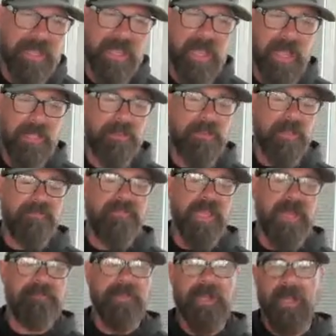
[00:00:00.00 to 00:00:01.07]
I love
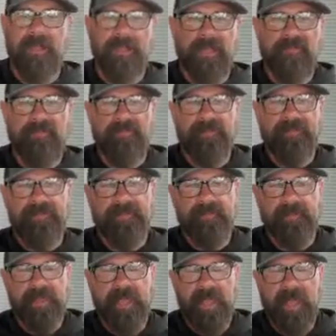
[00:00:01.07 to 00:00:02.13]
that, and
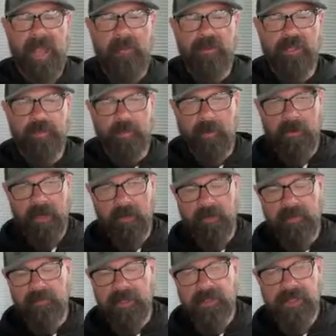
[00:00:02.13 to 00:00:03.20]
I wish Portal
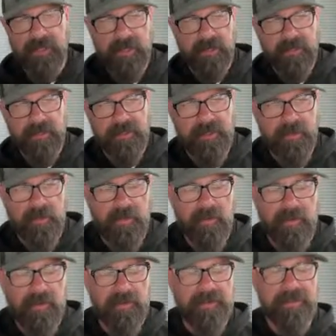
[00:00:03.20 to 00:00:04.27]
would return to their
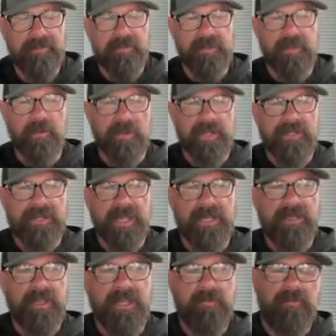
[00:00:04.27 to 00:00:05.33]
old recording
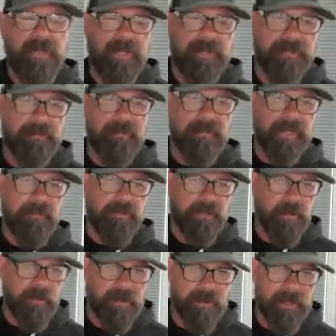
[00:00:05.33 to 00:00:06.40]
technique where they like
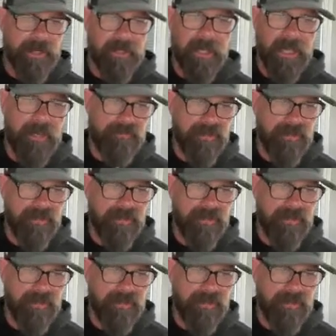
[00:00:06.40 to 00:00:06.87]
recorded in a cave.